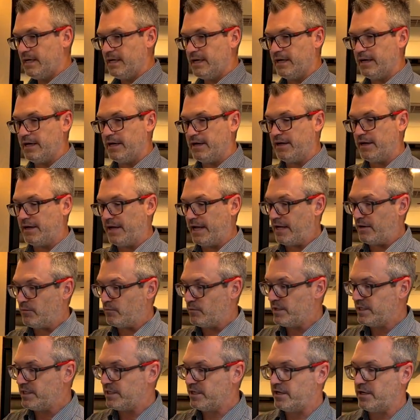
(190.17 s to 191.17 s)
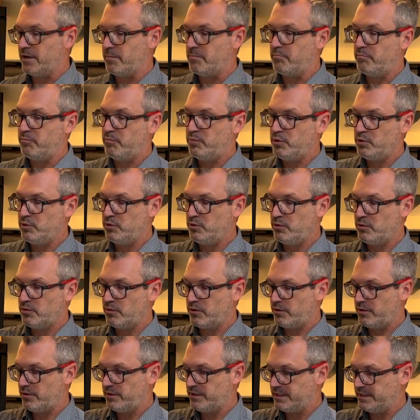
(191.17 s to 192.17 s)
And we're gonna
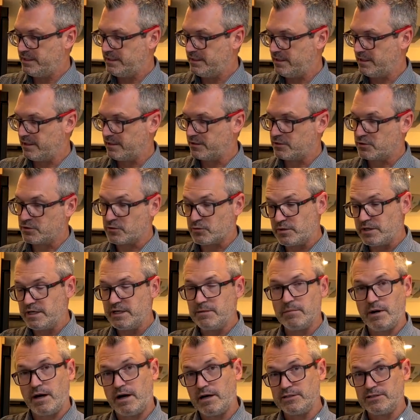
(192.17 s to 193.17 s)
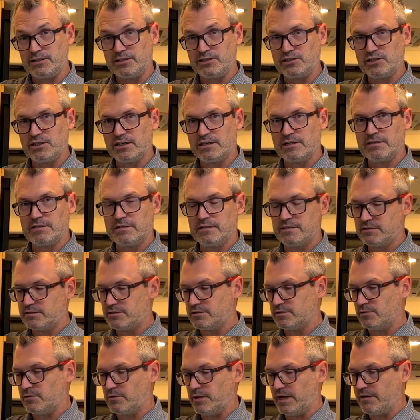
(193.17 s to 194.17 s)
pour the cream on the chocolate
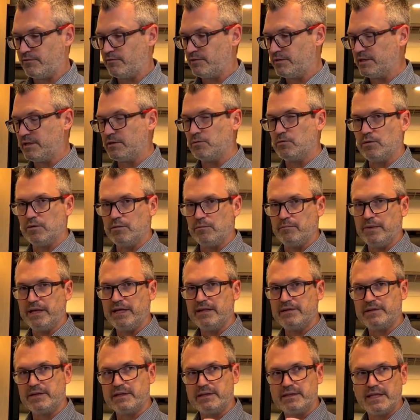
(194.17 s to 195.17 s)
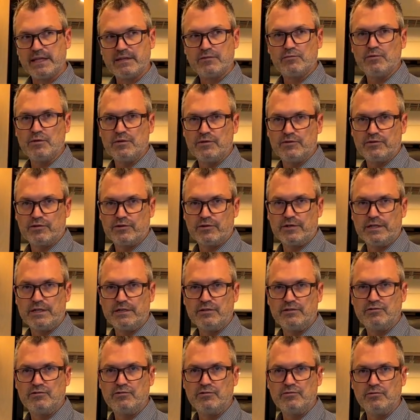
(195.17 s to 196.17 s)
so everything will melt, and that will turn
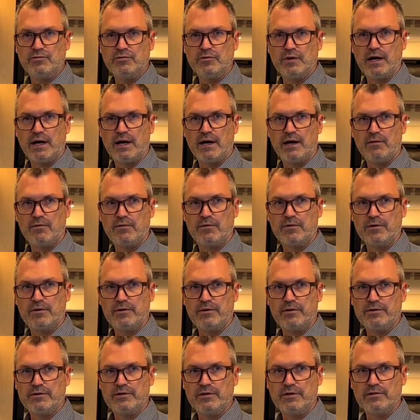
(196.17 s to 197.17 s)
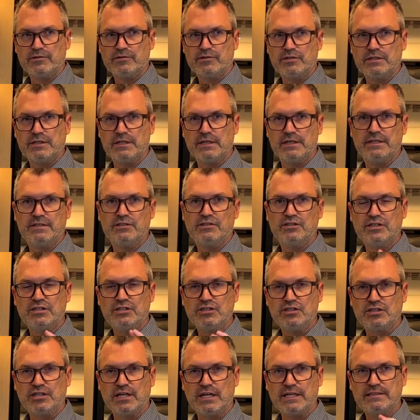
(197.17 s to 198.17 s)
into our dulce de leche
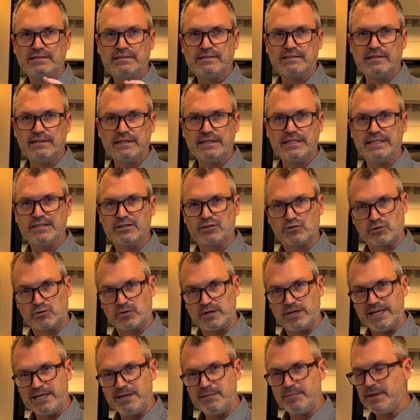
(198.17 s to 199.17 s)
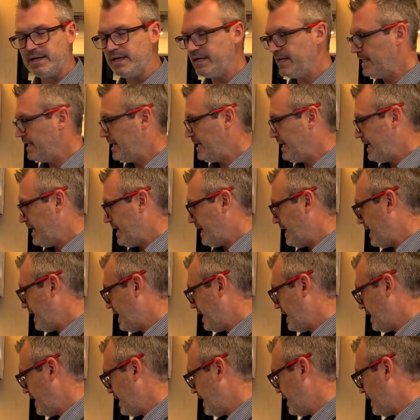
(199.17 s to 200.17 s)
chantilly cream.
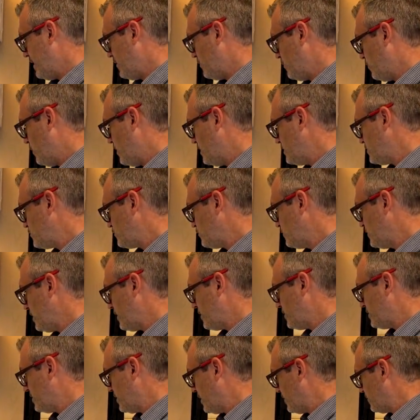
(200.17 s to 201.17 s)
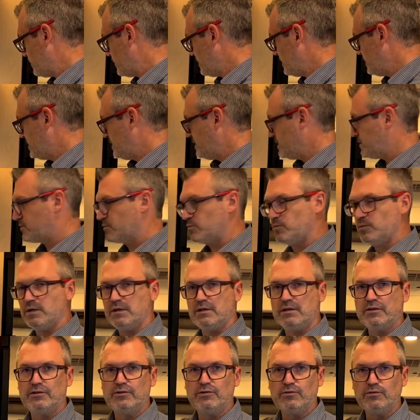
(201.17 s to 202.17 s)
And once we are done with this,
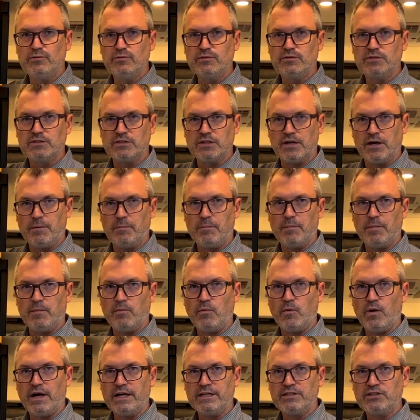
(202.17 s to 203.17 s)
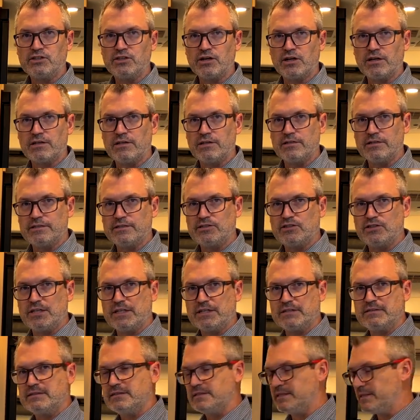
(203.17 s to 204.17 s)
we'll do some white chocolate
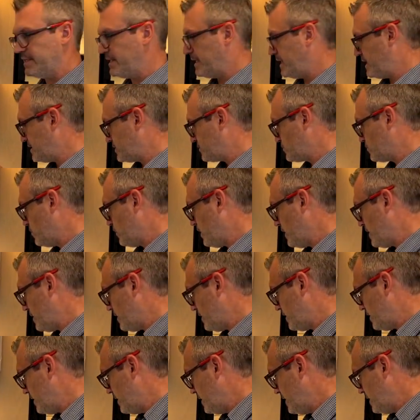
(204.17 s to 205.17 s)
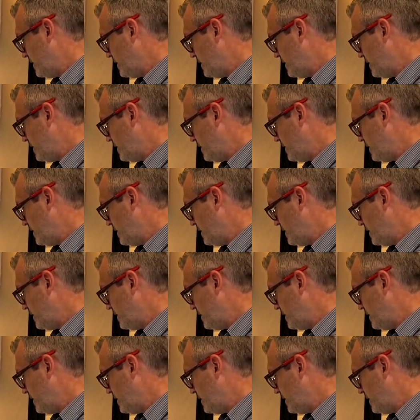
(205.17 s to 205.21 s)
chantilly as well.